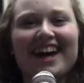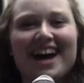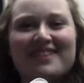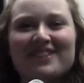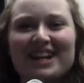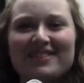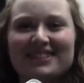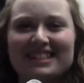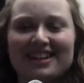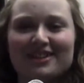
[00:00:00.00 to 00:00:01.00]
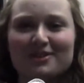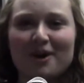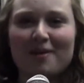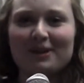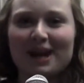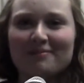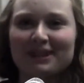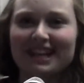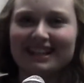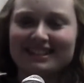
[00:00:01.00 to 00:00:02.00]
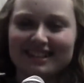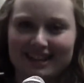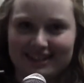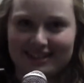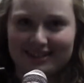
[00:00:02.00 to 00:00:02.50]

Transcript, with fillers: Hi, my name is Sarah Schwab and I'm playing Sandy